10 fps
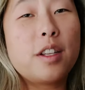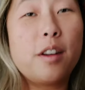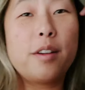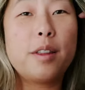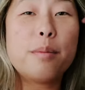
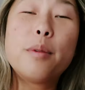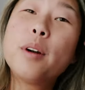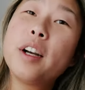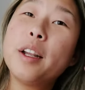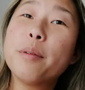So in the
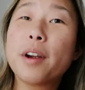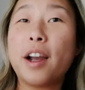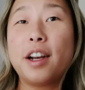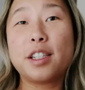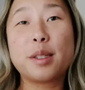morning we're
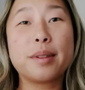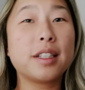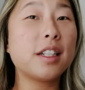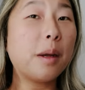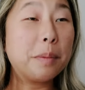kind of
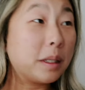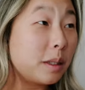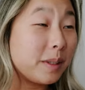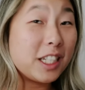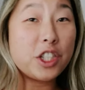splitting up a
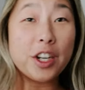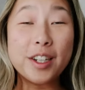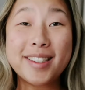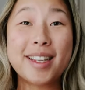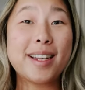little bit.
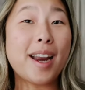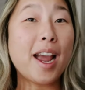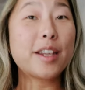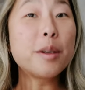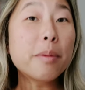Sherry's getting
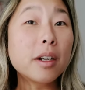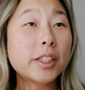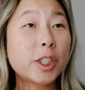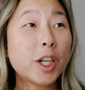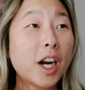
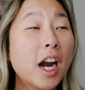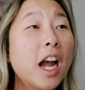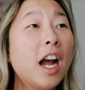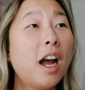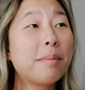acupuncture.
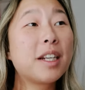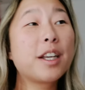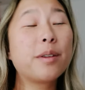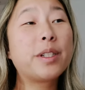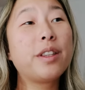I'm
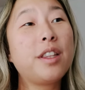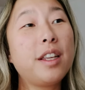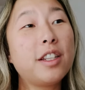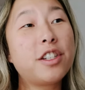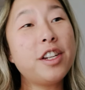gonna go to
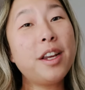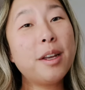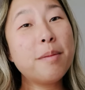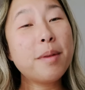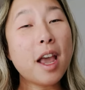the
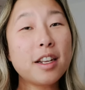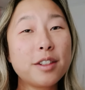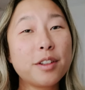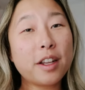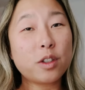gym and
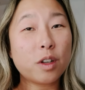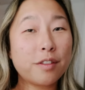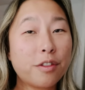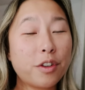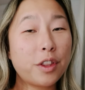do like
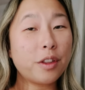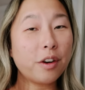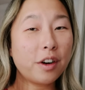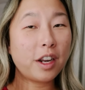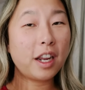12,
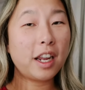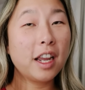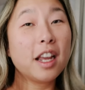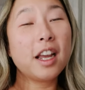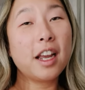
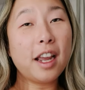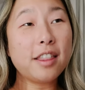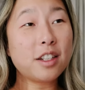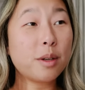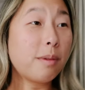3.30
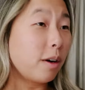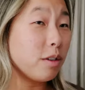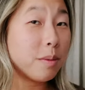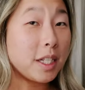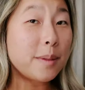and then
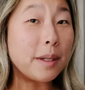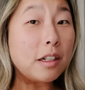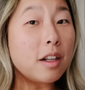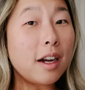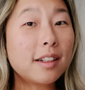tomorrow's my
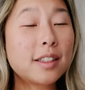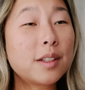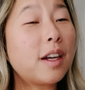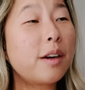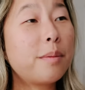spin class
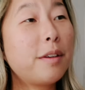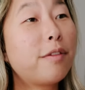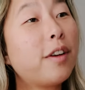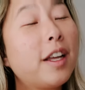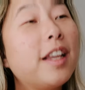so that'll be
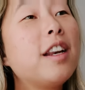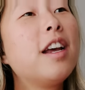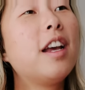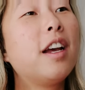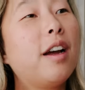
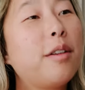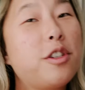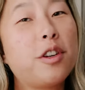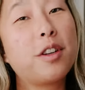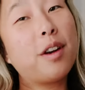fun. I was
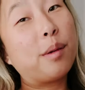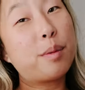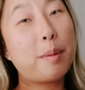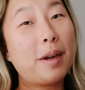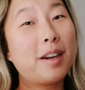joking around
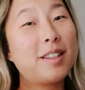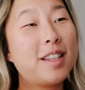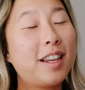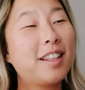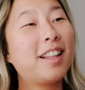with my
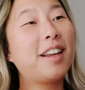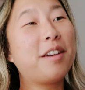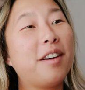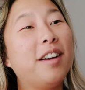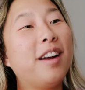parents saying like,
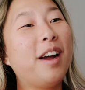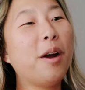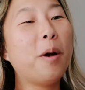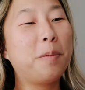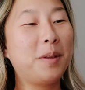
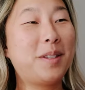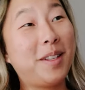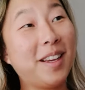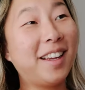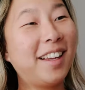I hope it's
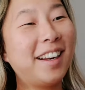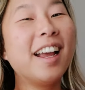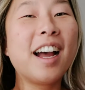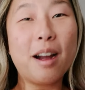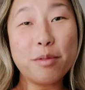good.
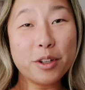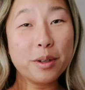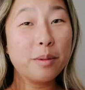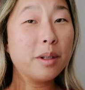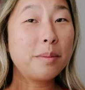I'm sure
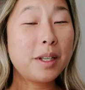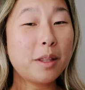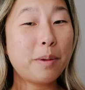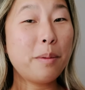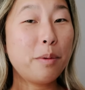it will be.
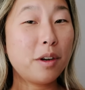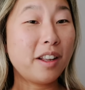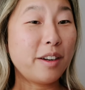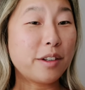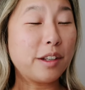The people are
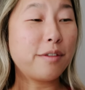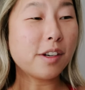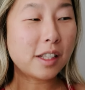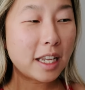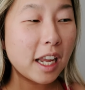like really
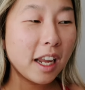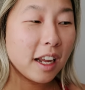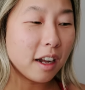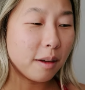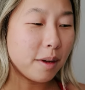friendly.
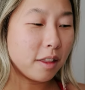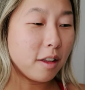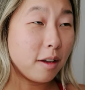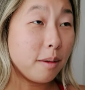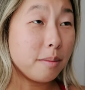I met
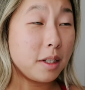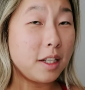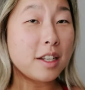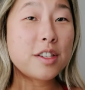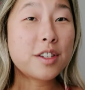them
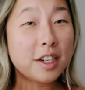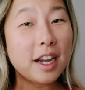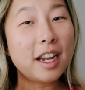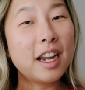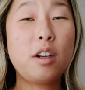
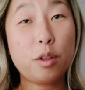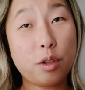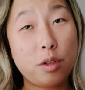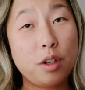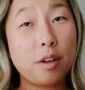yesterday.
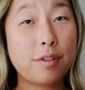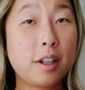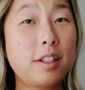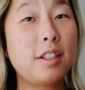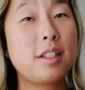Also too, I
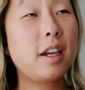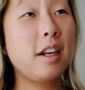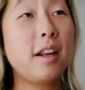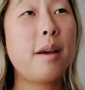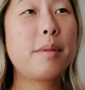finally
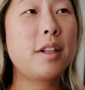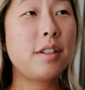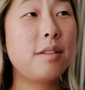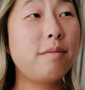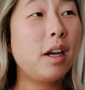decided I'm
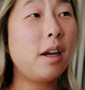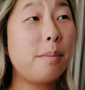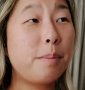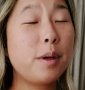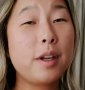gonna
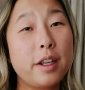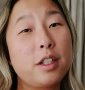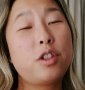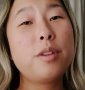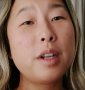um,
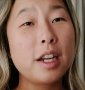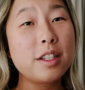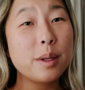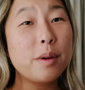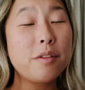put two
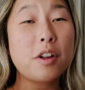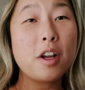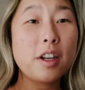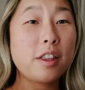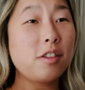days in one
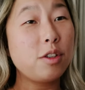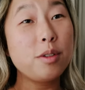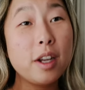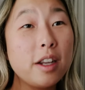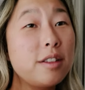one vlog and then
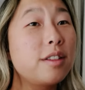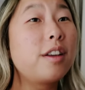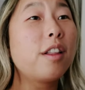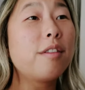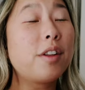two days in
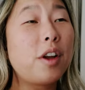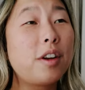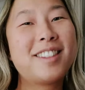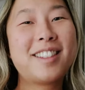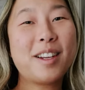the other
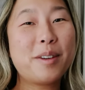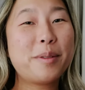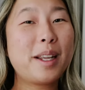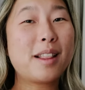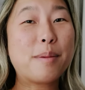vlog. So
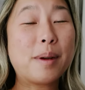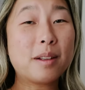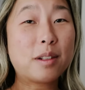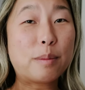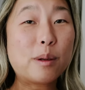we get the
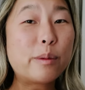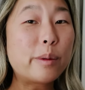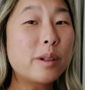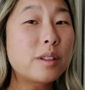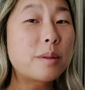best of both
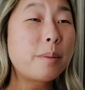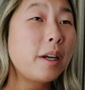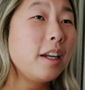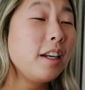worlds. But